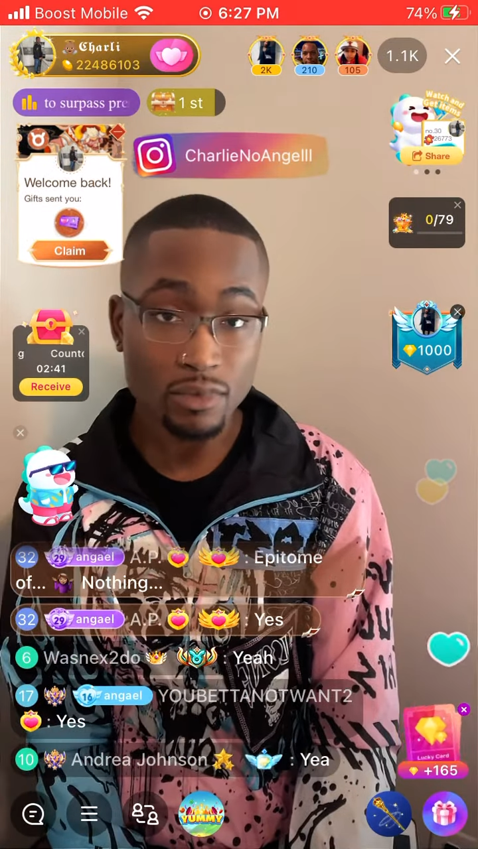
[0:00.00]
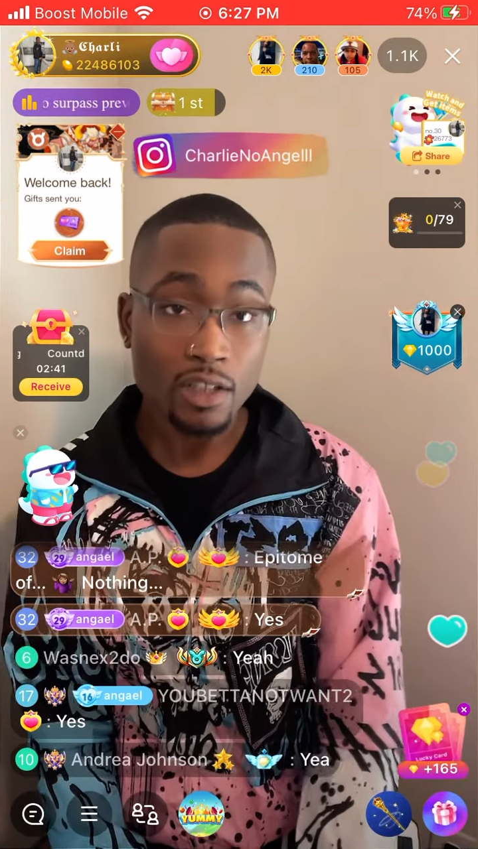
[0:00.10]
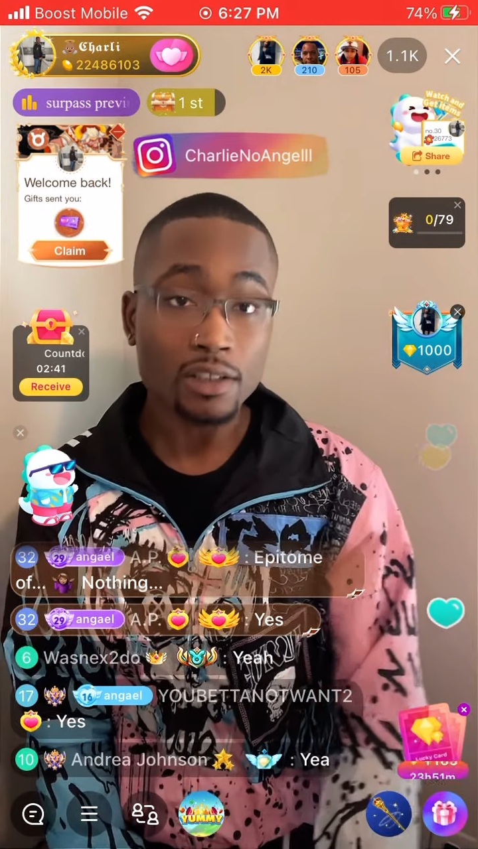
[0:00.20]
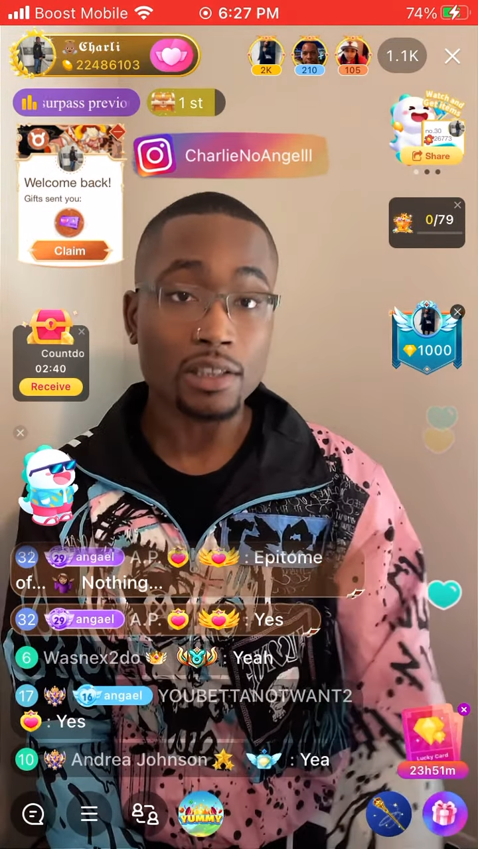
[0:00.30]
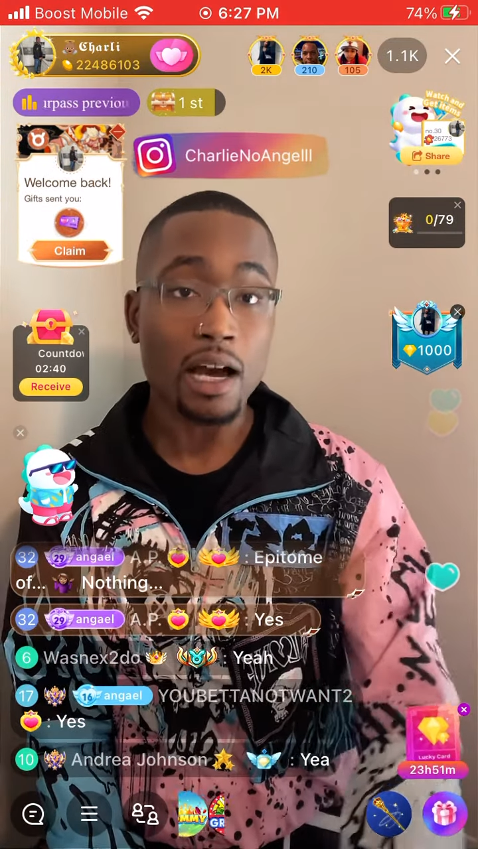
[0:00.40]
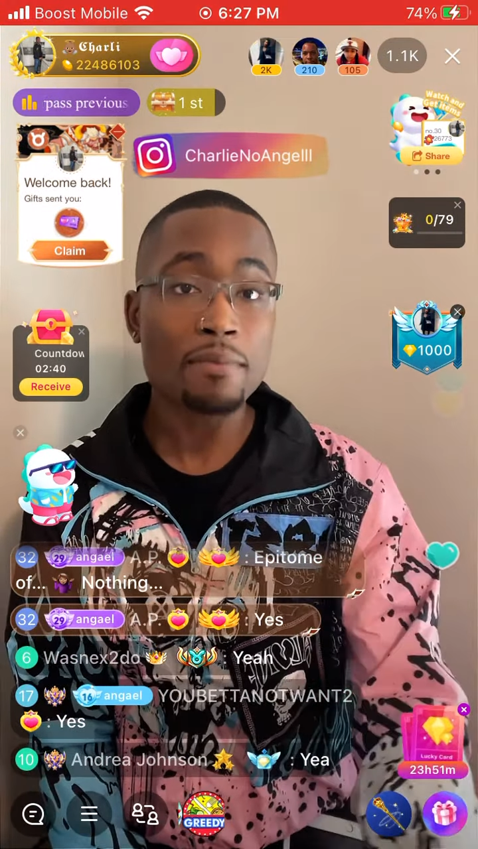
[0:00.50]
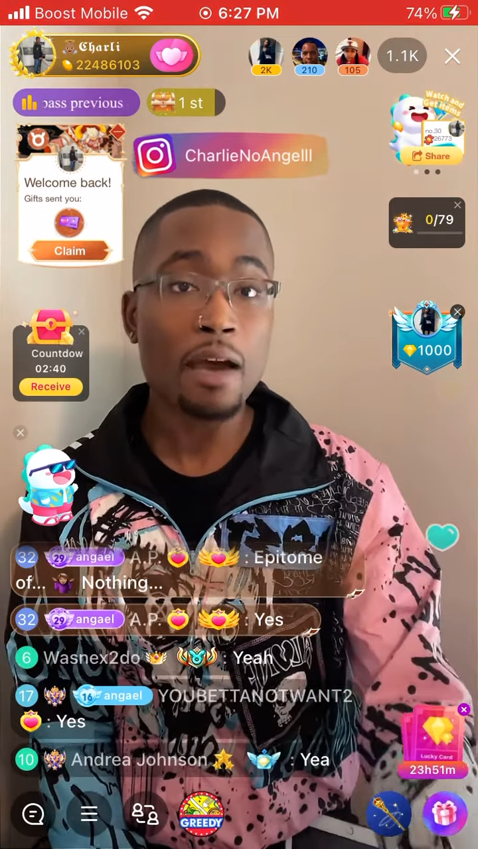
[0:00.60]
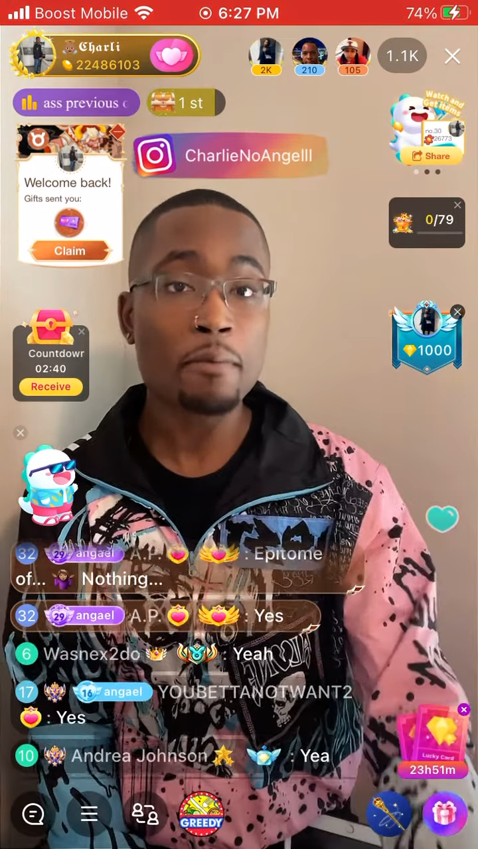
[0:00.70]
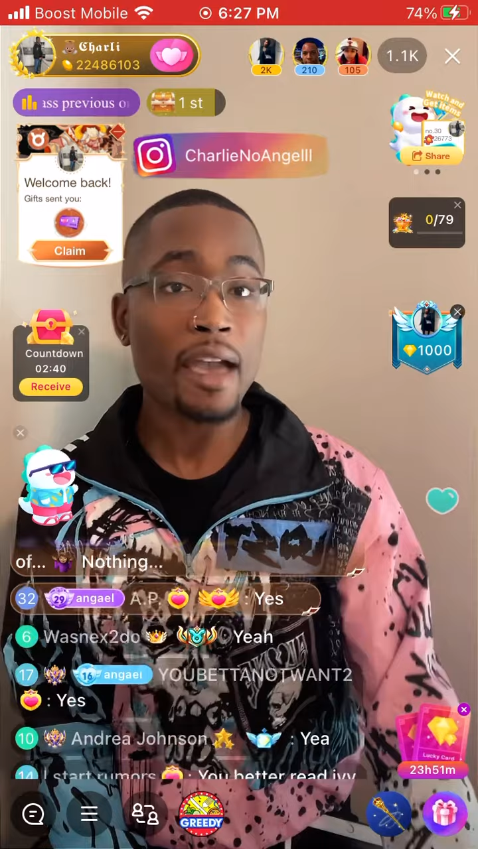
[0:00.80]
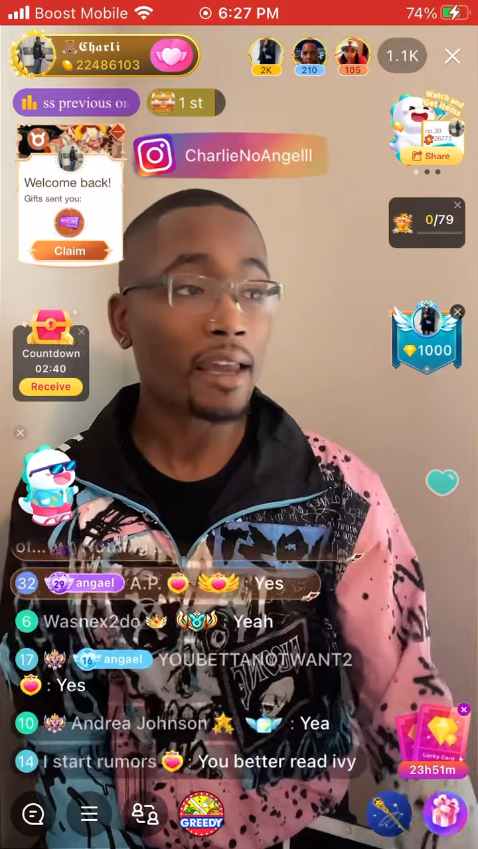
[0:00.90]
So I'm not
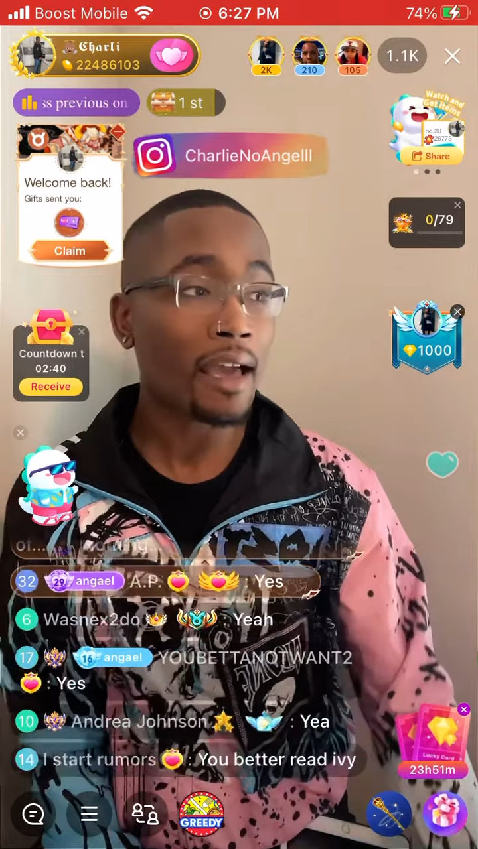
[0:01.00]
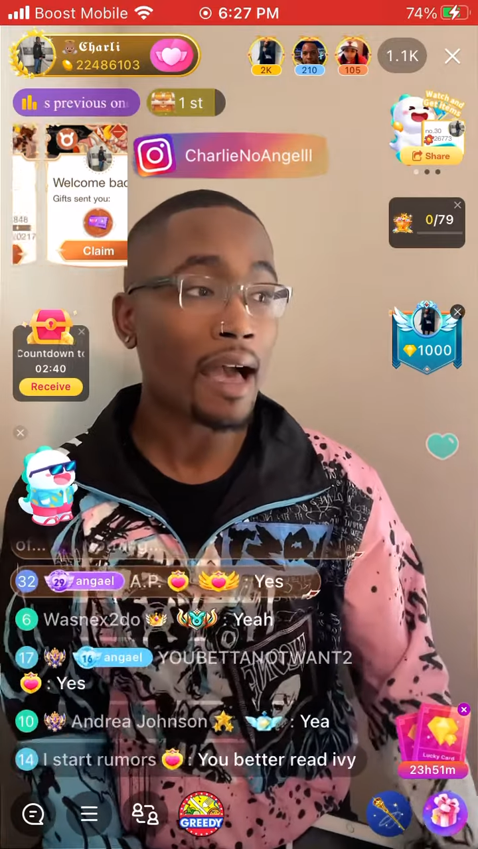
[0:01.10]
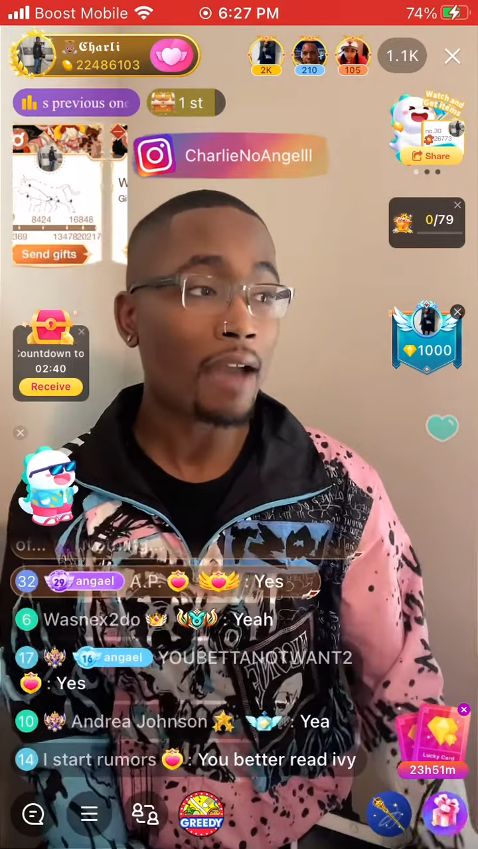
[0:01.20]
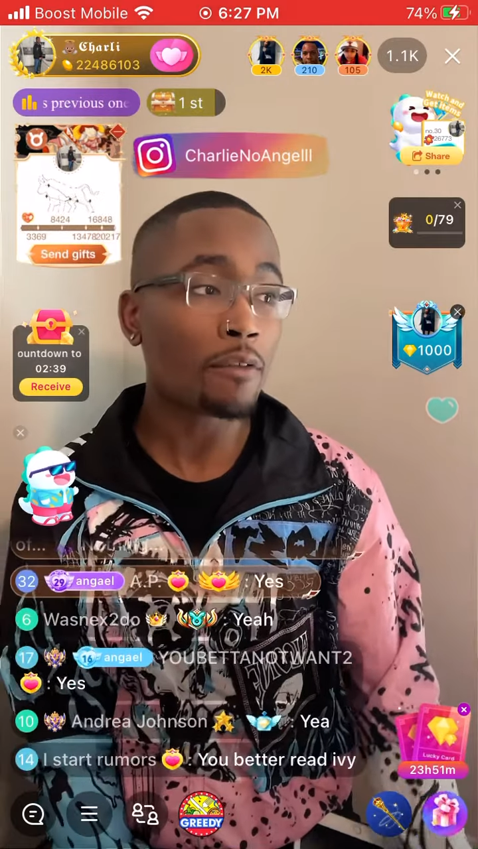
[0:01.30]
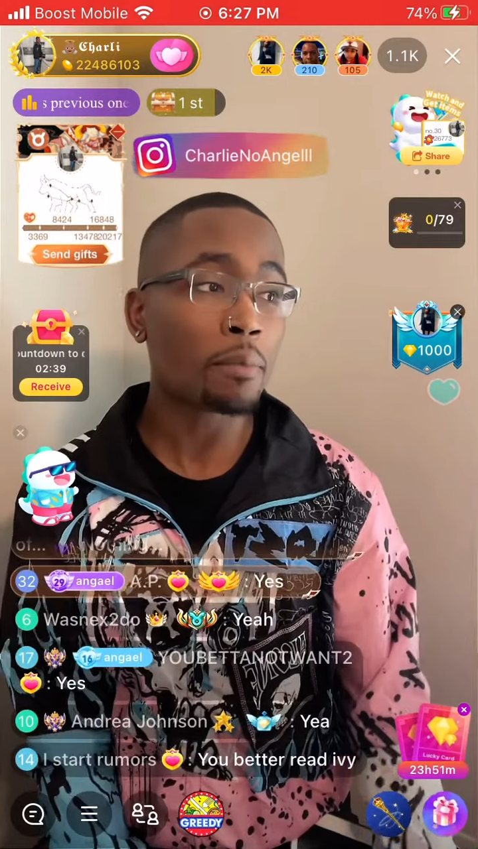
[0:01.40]
mad at Ivy,